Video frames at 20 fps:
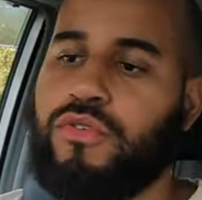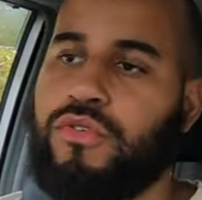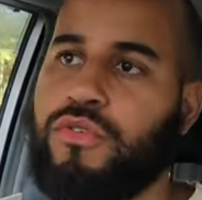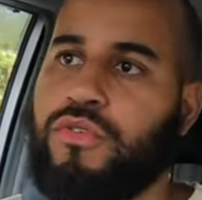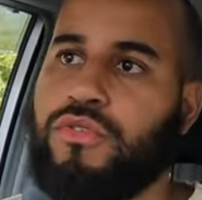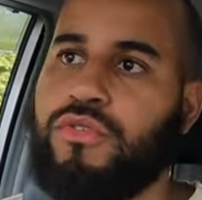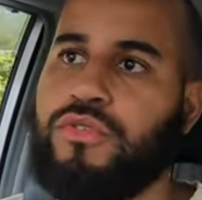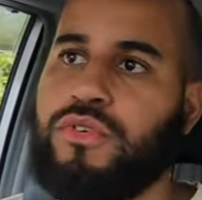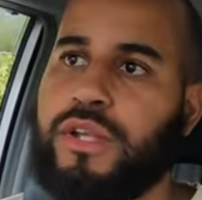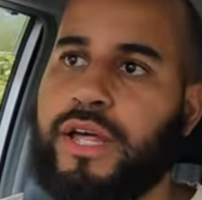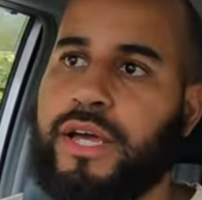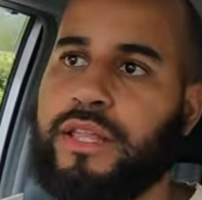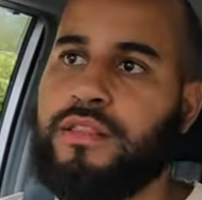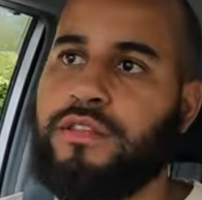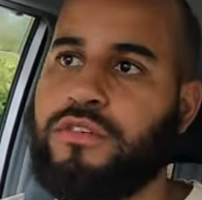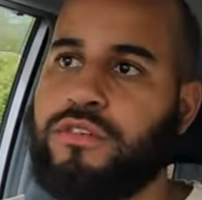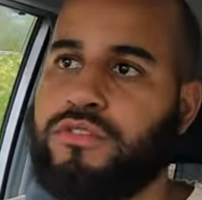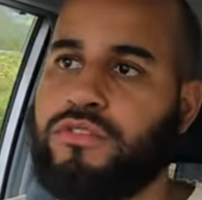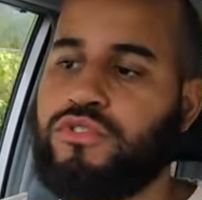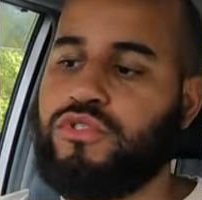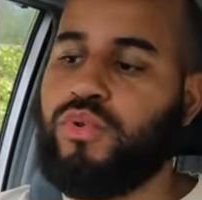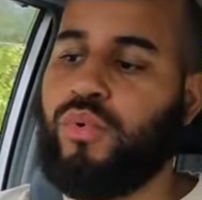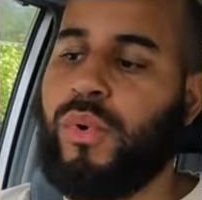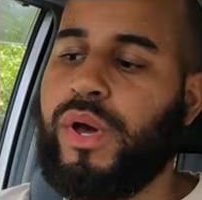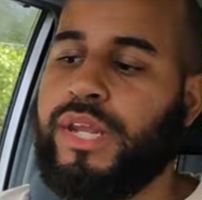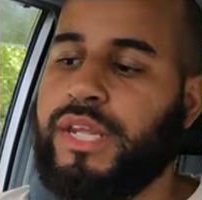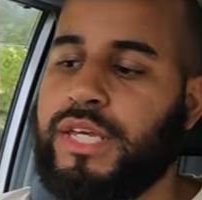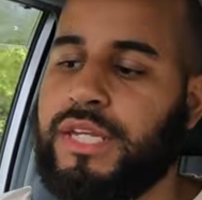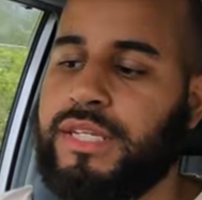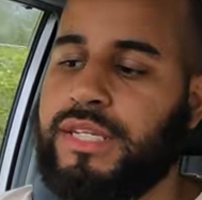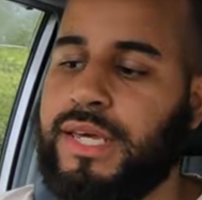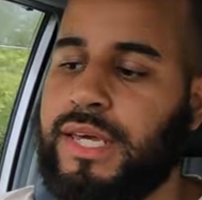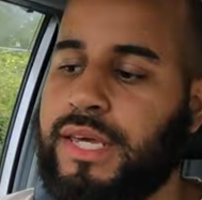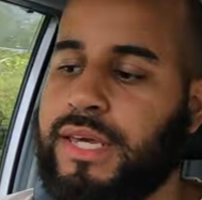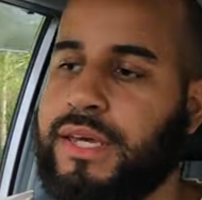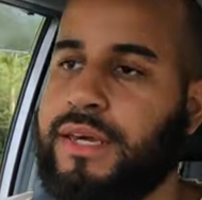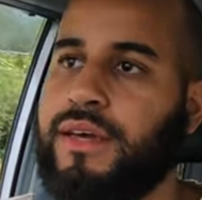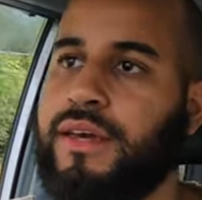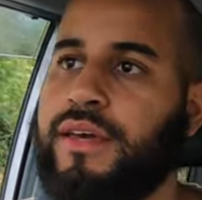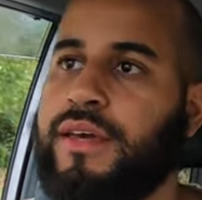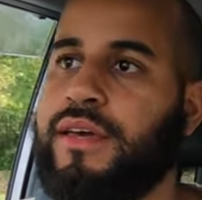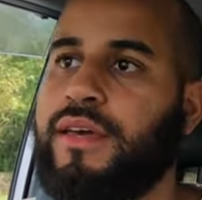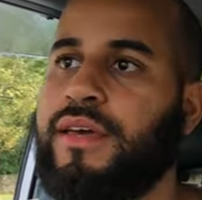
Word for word: cool like little 20 dig